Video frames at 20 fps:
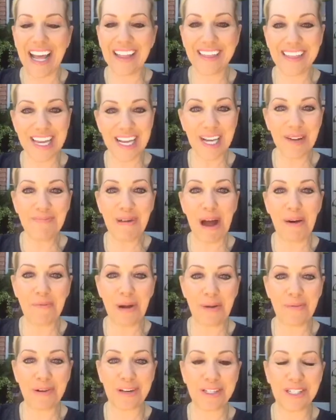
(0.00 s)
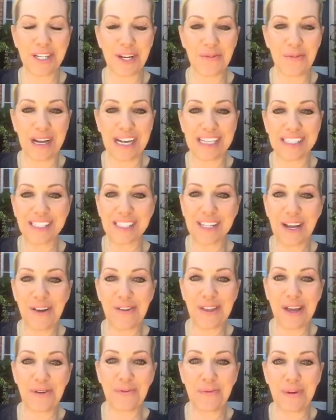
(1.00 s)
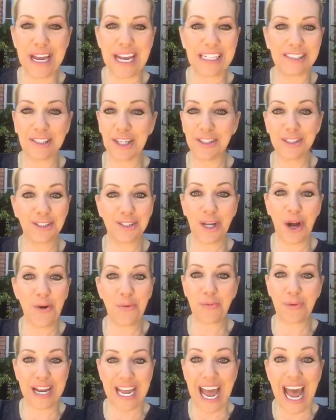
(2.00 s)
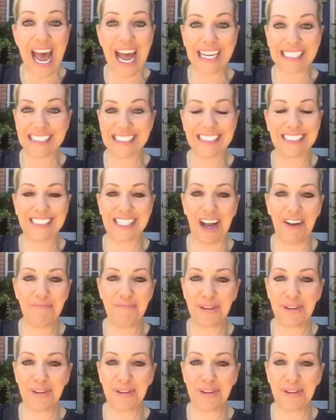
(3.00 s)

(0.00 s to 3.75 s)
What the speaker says: think about what we're doing so that we just don't react to stuff,